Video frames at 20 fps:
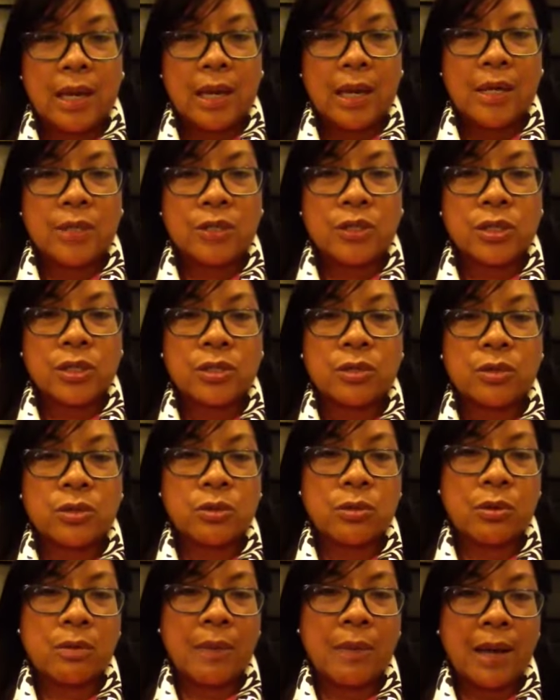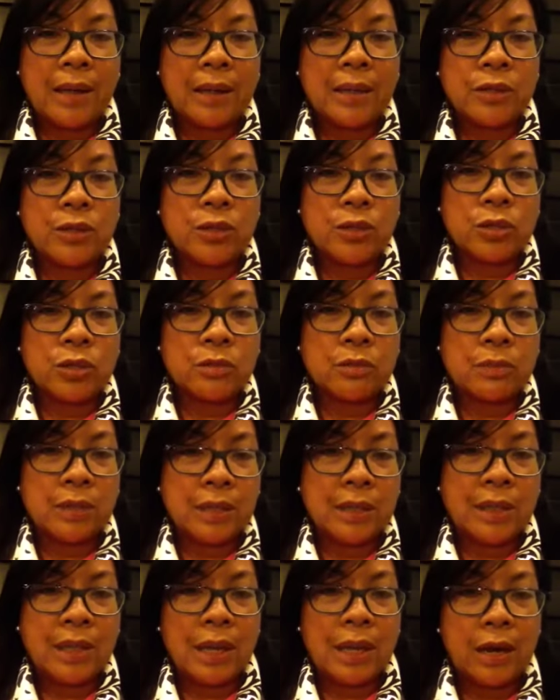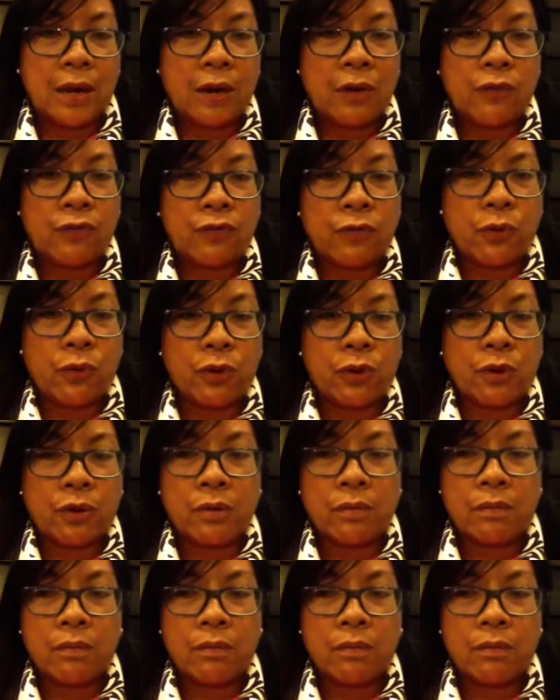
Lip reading: is just to do a management care for,